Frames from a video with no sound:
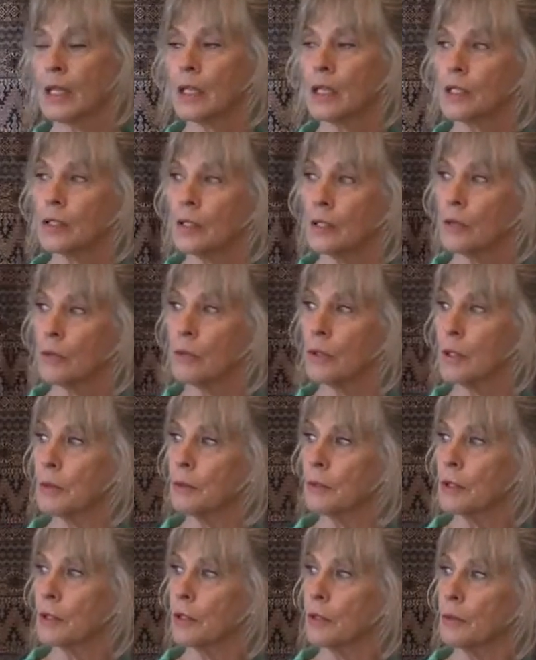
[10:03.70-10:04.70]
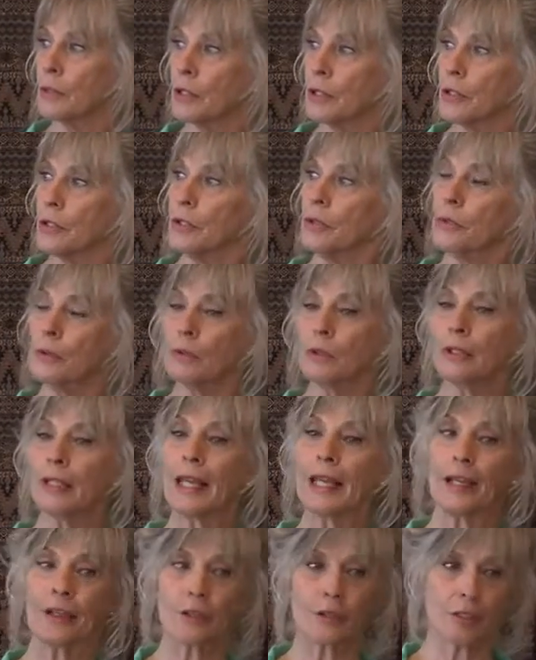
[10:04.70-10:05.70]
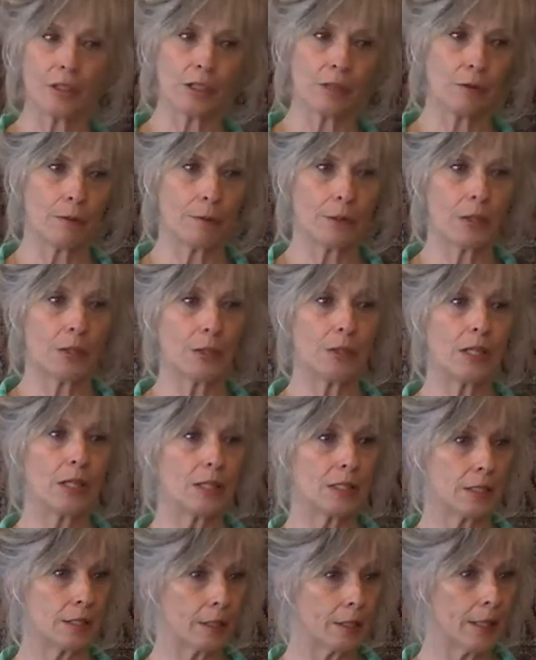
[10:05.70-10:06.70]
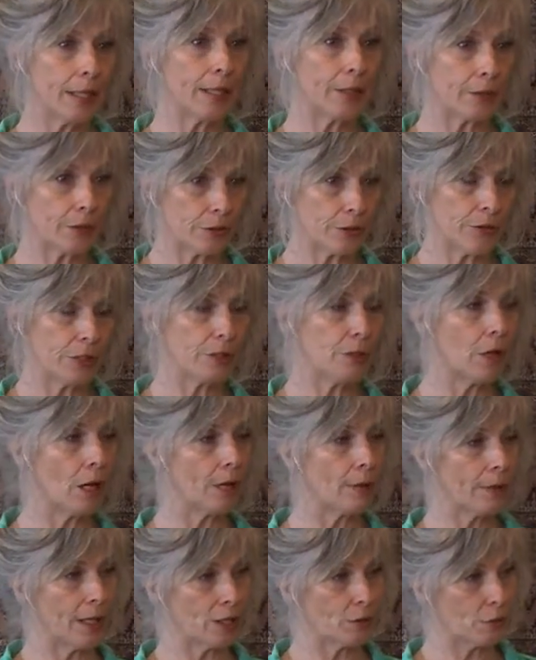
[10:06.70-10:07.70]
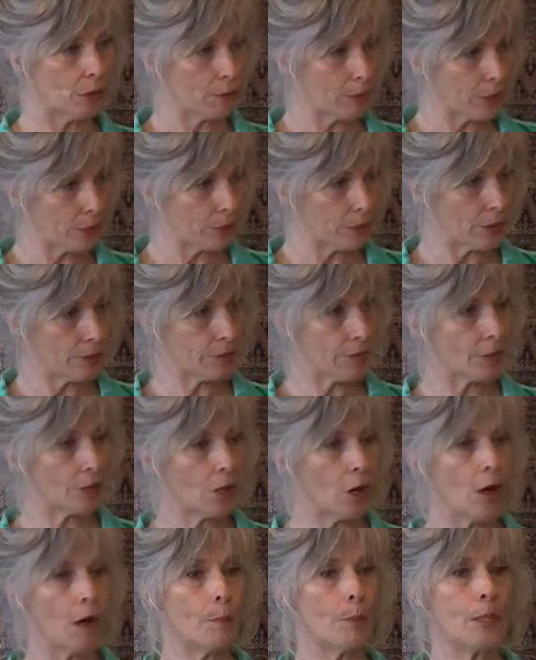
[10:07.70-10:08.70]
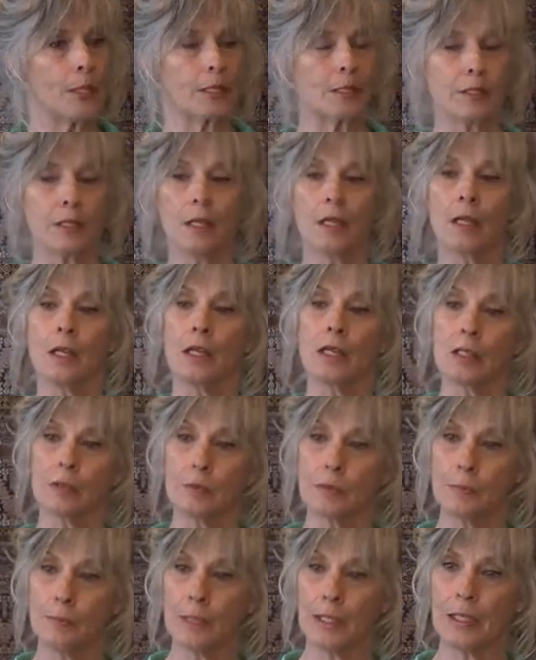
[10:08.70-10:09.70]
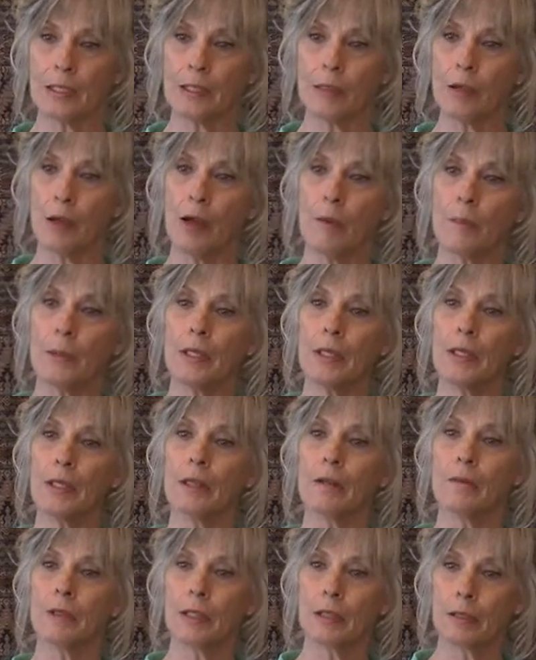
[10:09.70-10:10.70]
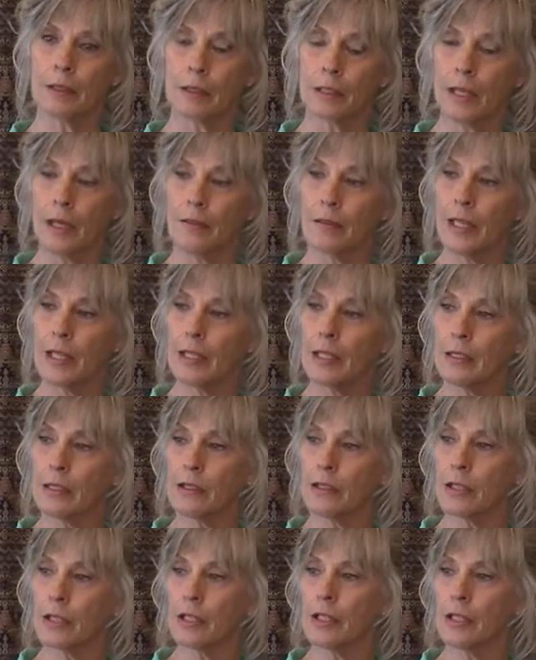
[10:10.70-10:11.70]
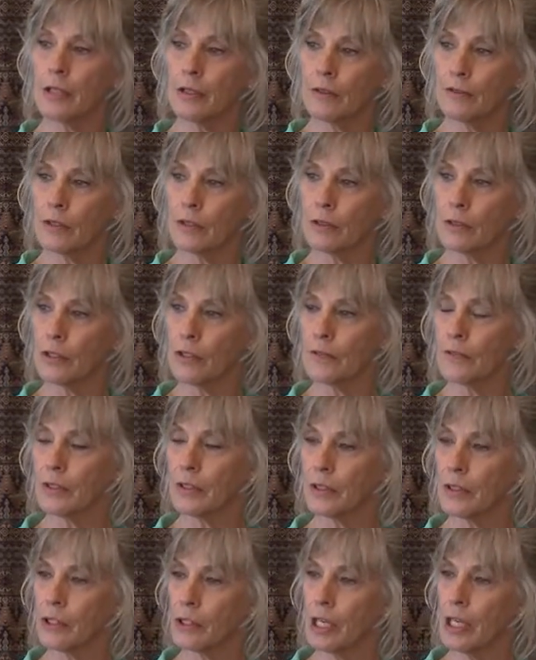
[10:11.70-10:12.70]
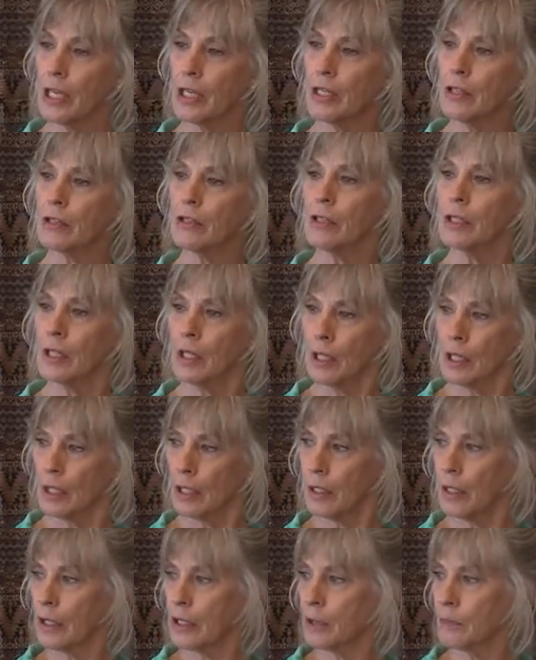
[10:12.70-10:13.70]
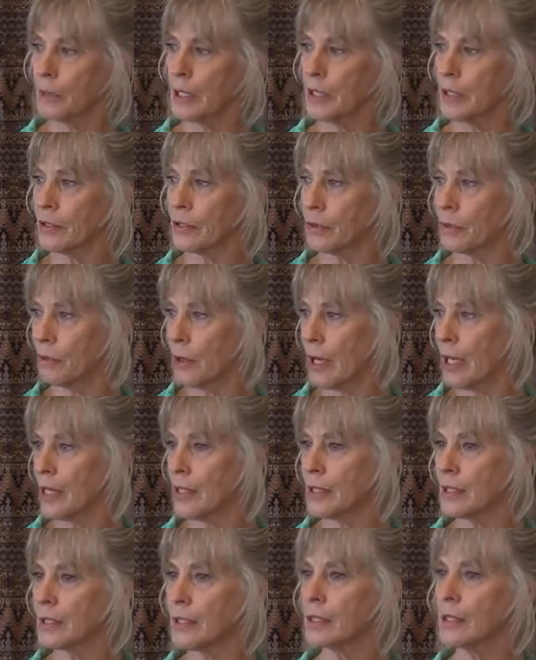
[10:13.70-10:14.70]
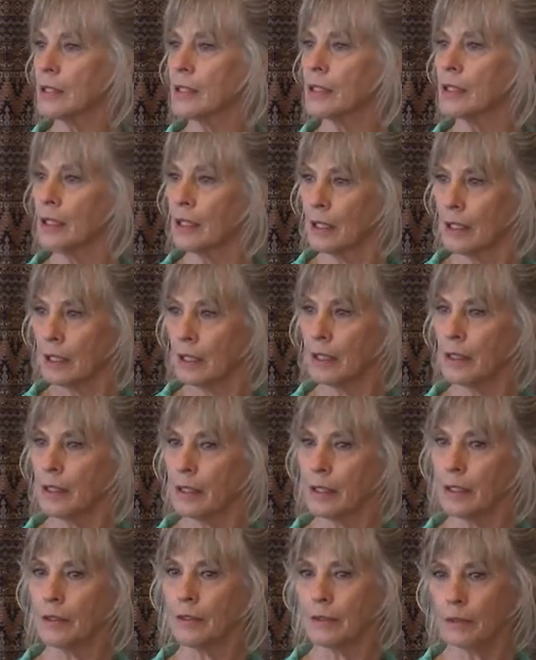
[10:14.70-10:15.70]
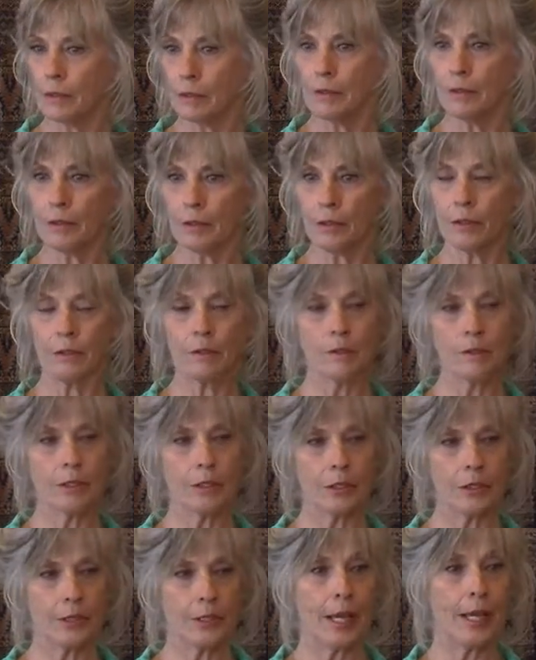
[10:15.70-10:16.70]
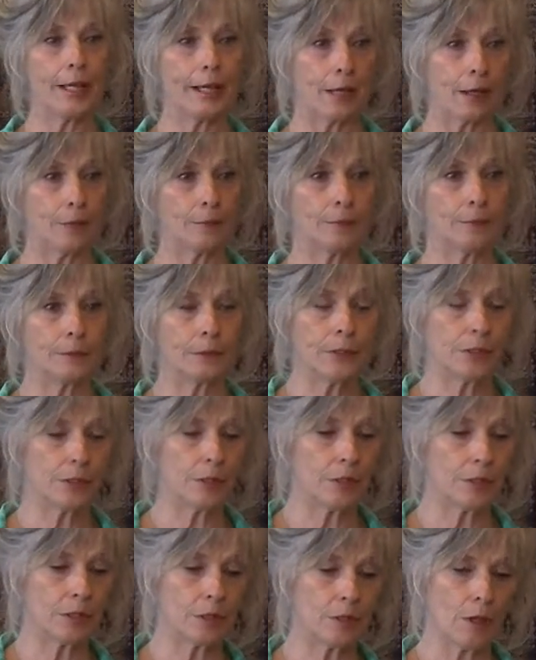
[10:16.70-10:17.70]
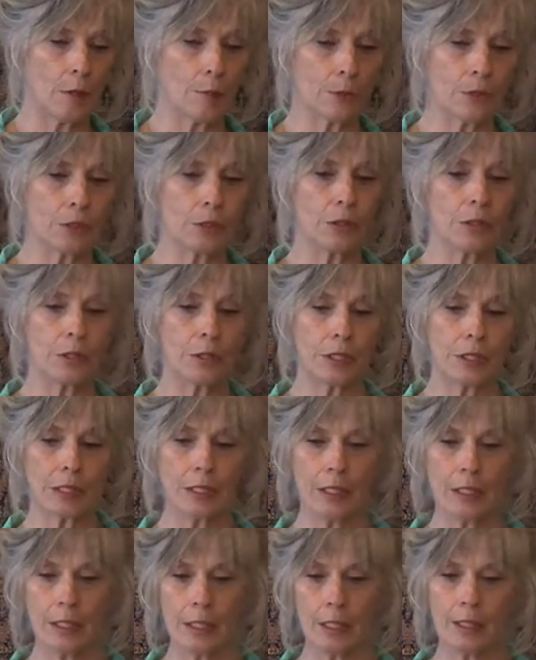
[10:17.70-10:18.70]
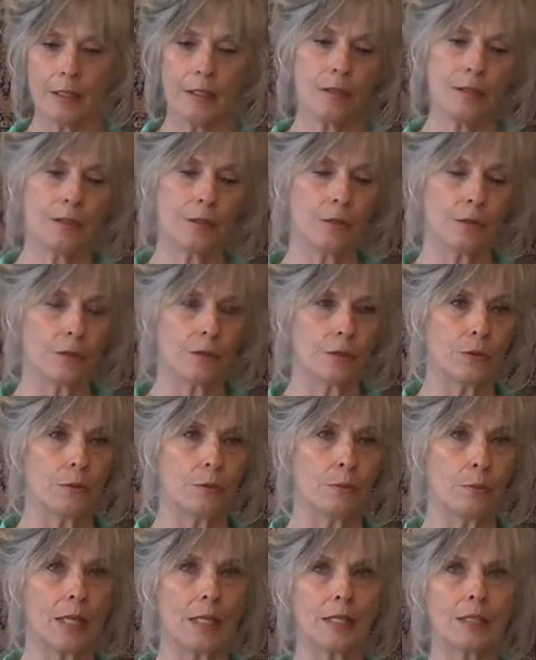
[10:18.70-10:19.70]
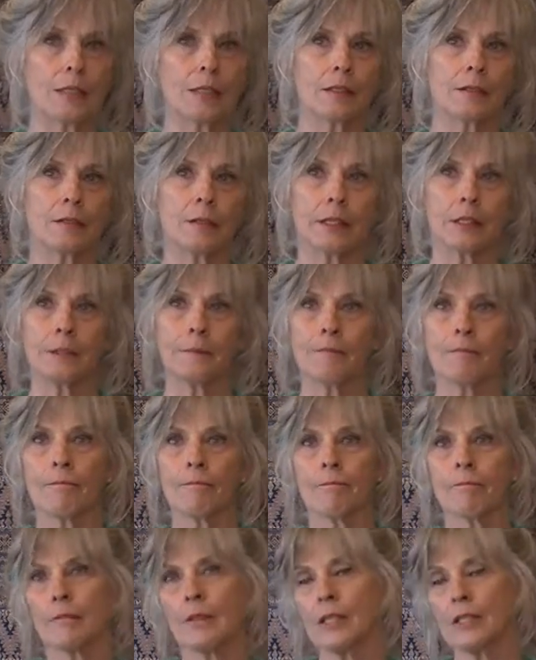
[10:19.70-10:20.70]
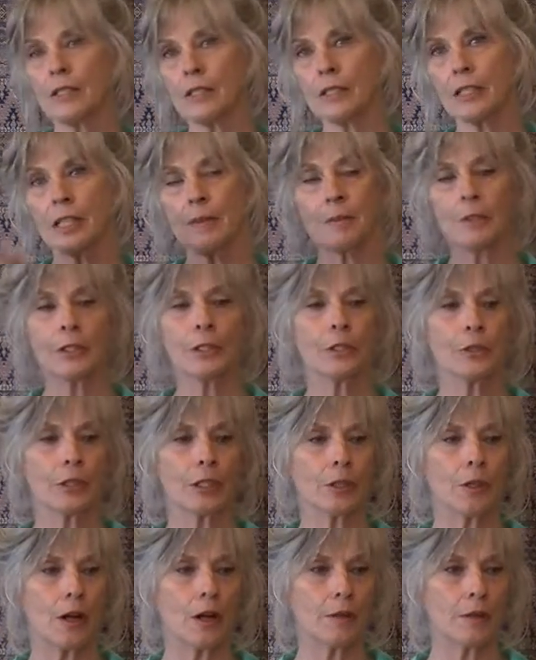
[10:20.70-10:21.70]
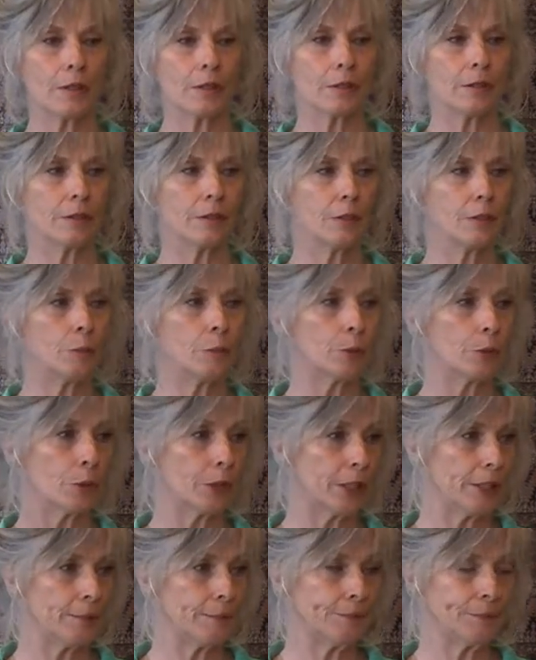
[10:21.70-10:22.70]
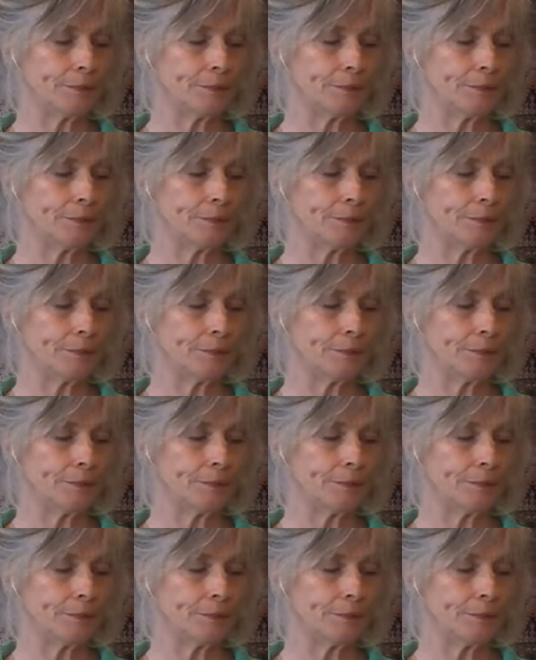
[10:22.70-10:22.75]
So we, you know, we do layers. That's why we do things in layers. That's why, that's why we do different topics. So we pick a topic, we clear out that energy, you feel shifted and change, next piece arises, and then, you know, clear that out. So it's an opportunity to basically just keep clearing all the, the debris.